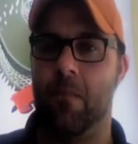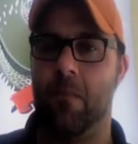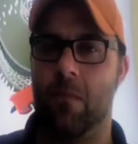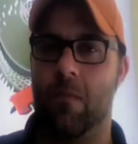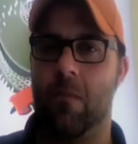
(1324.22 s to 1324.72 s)

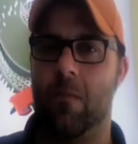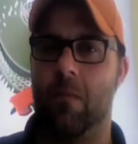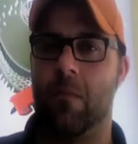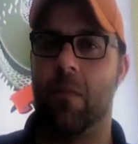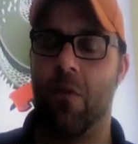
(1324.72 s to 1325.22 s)

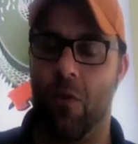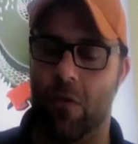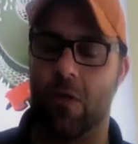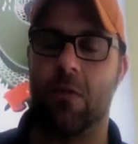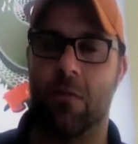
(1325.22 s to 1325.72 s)

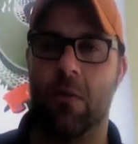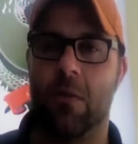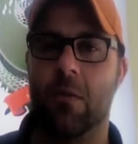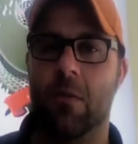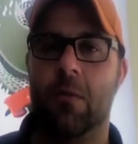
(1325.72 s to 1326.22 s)

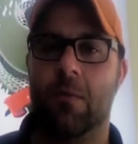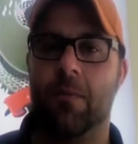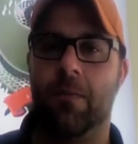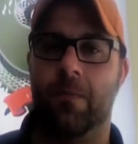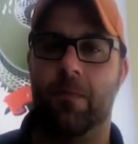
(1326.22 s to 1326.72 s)

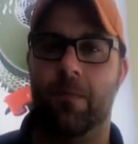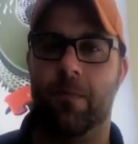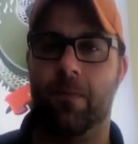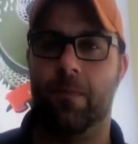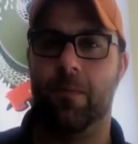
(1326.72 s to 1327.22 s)

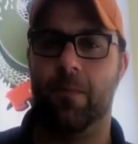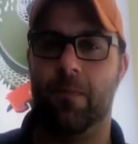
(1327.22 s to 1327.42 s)
(not speaking)